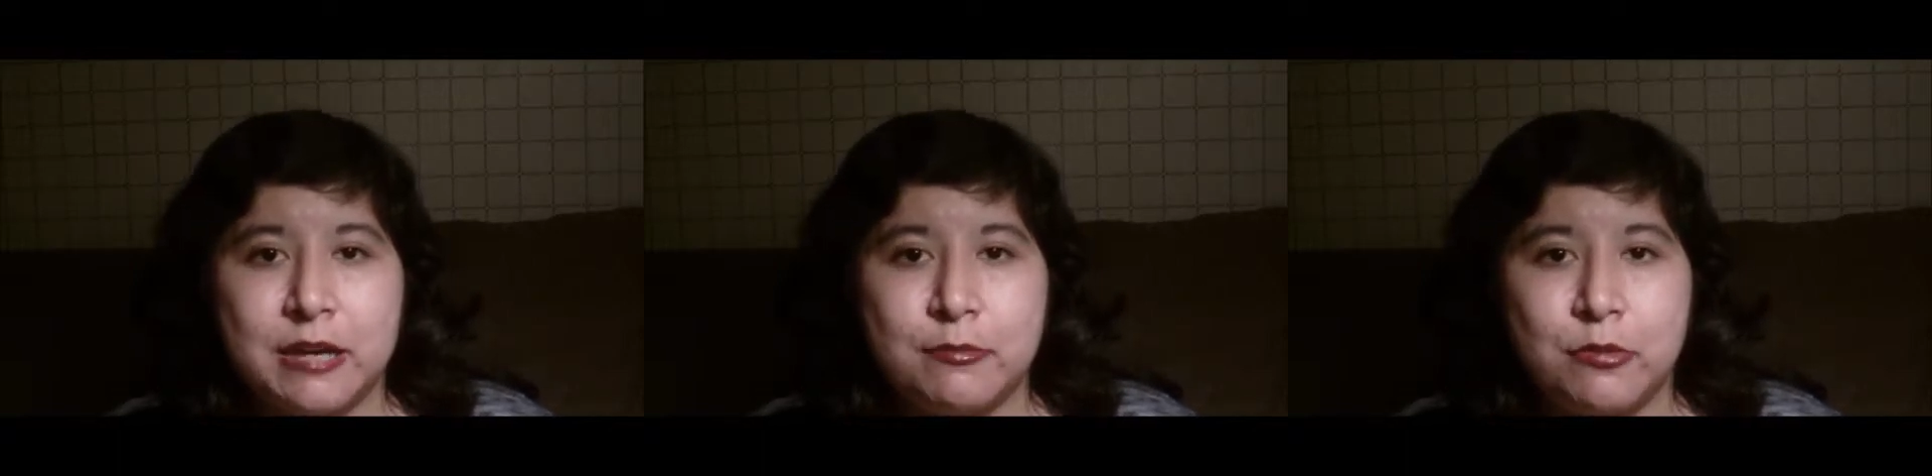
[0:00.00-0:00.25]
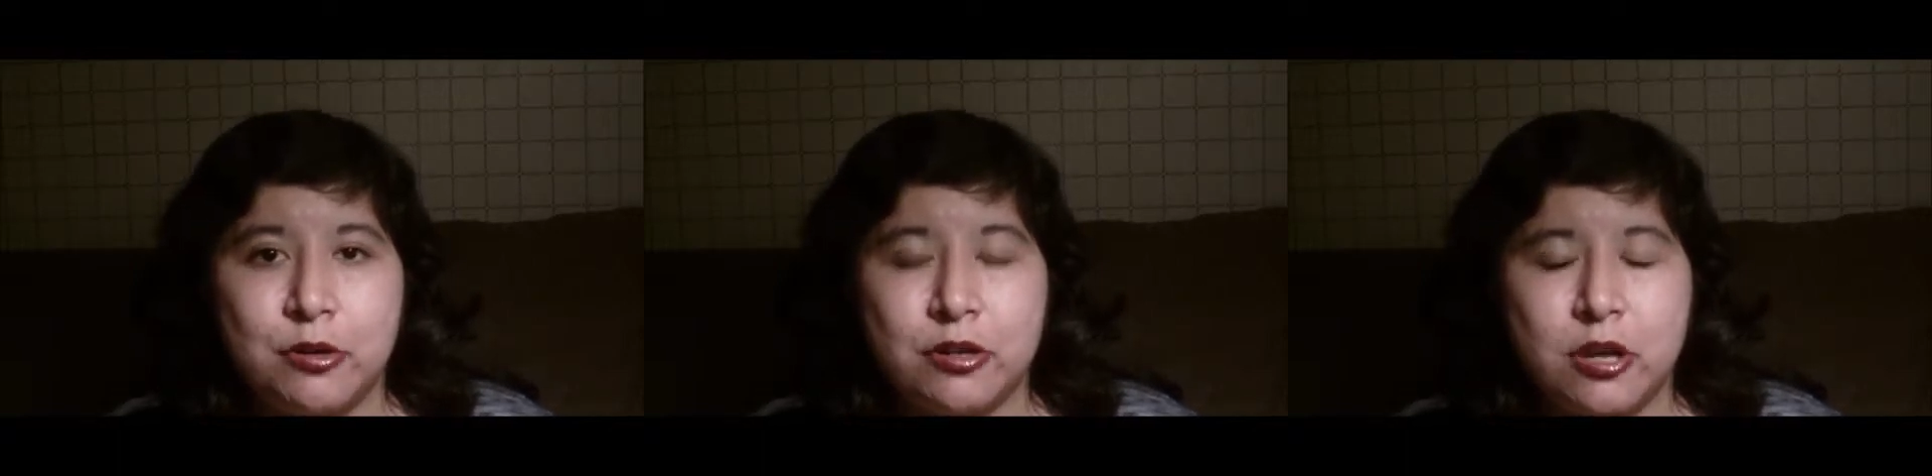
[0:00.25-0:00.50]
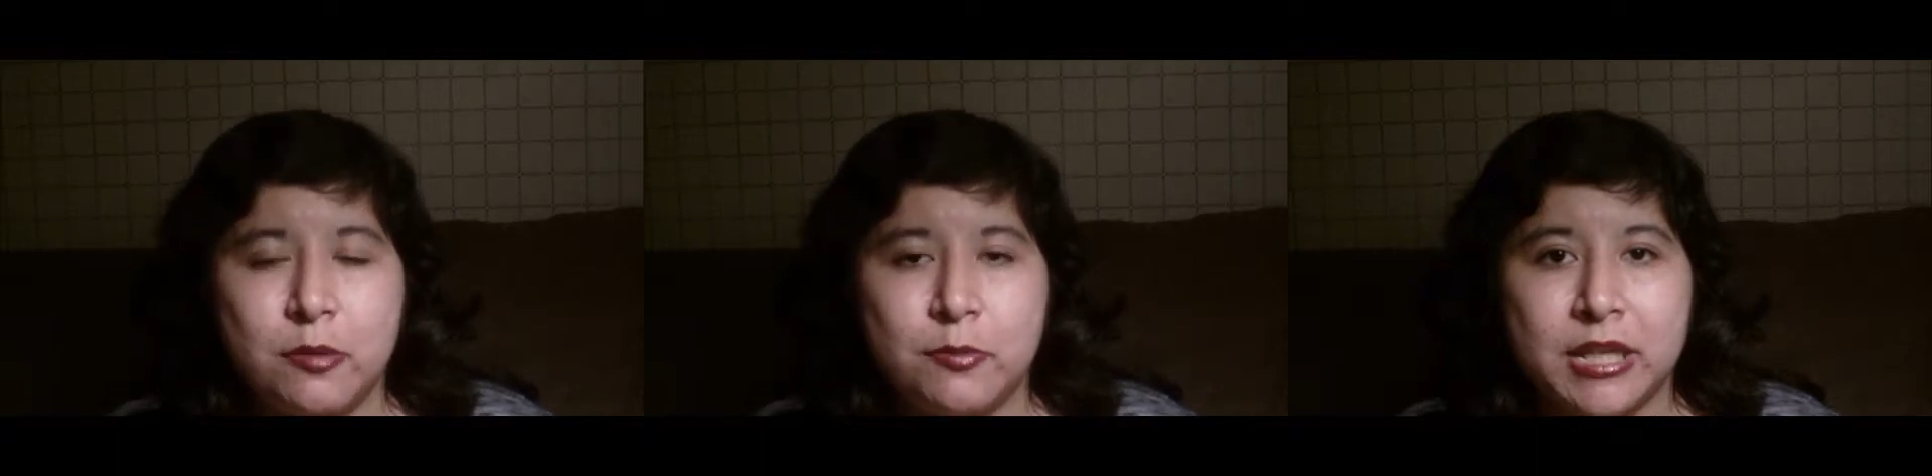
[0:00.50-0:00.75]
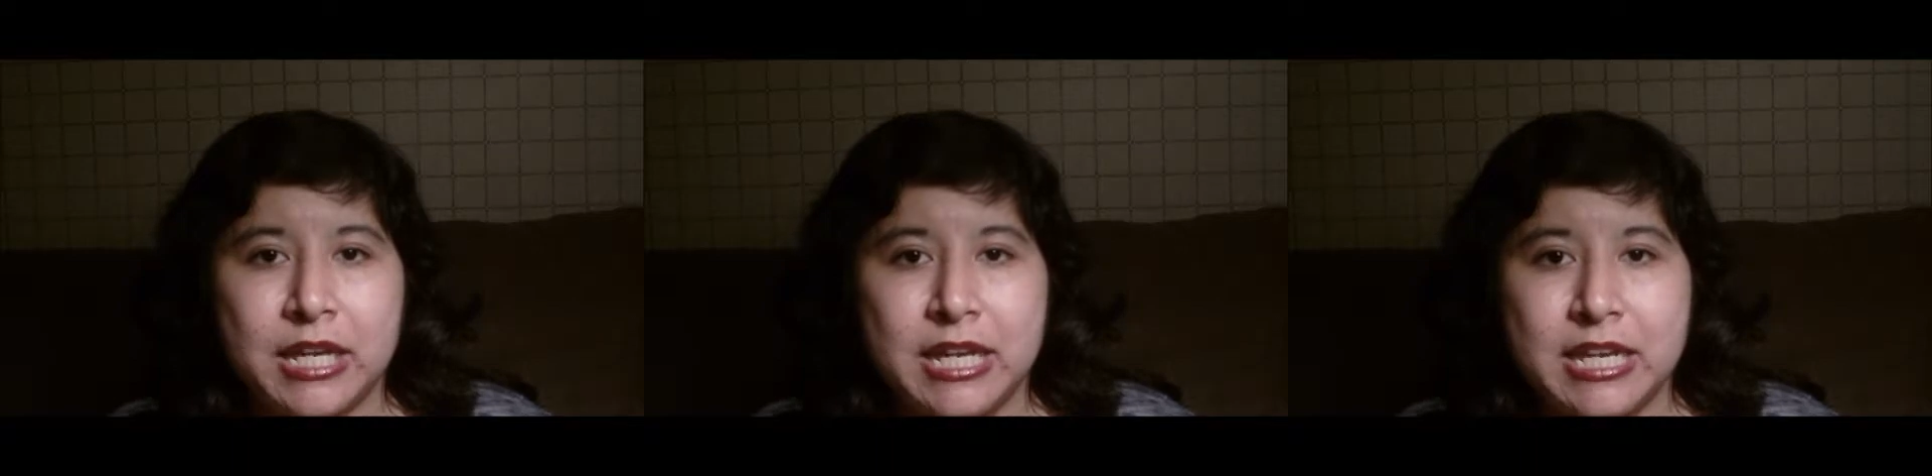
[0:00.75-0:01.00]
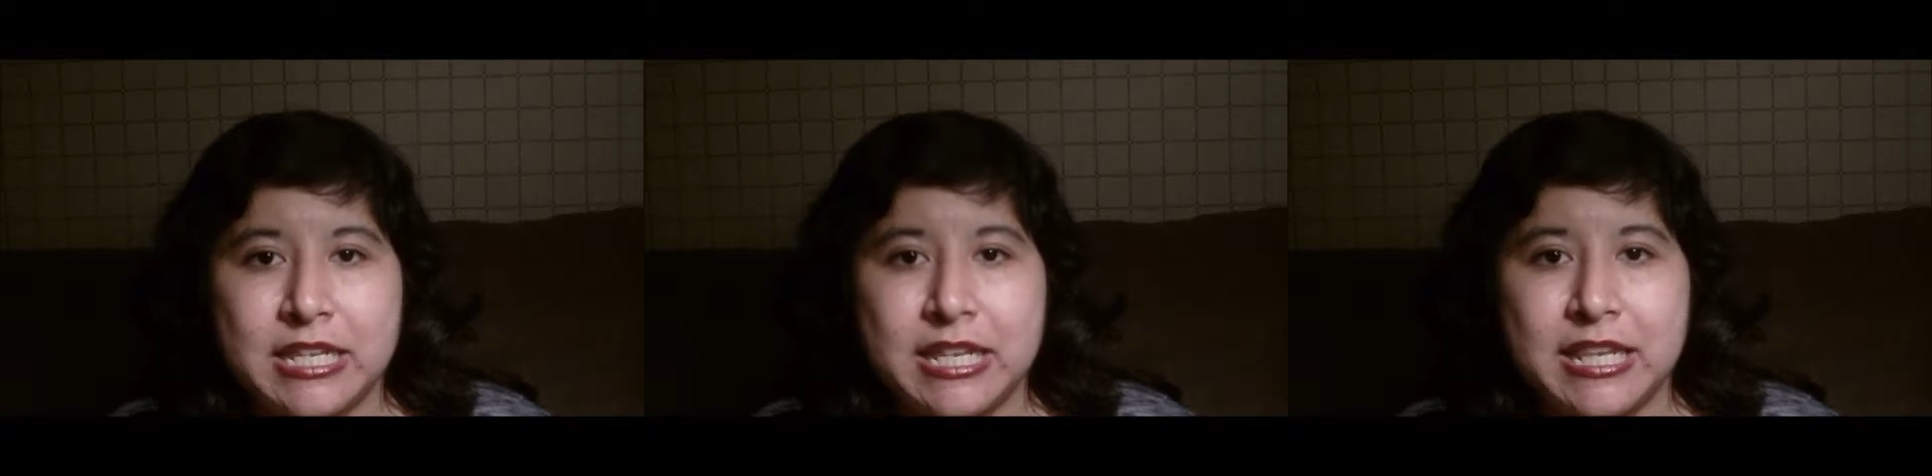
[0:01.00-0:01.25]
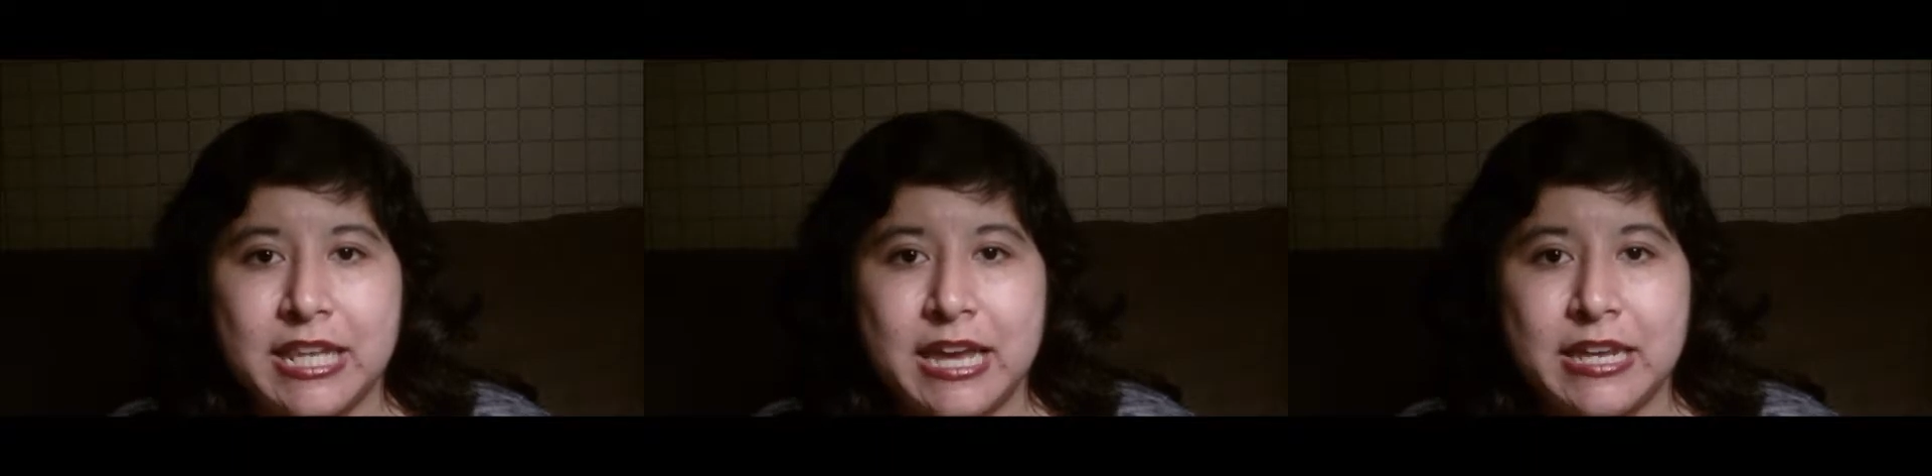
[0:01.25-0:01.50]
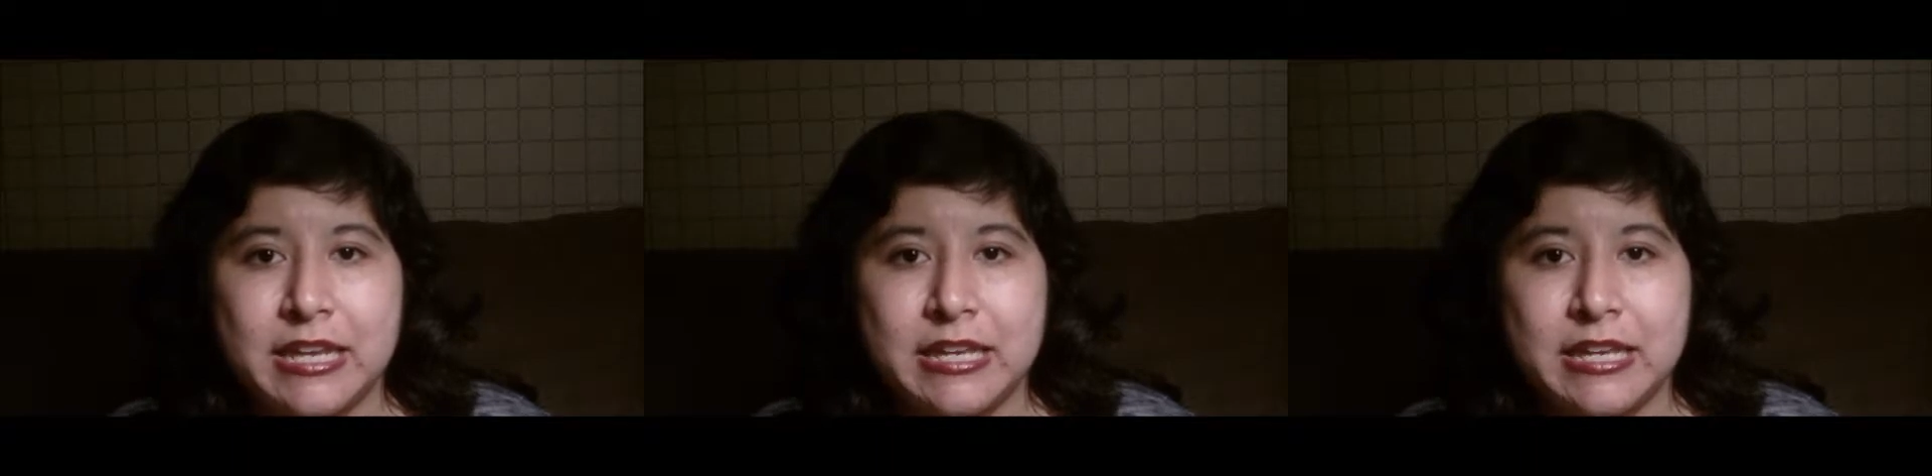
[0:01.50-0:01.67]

lot more complicated than that,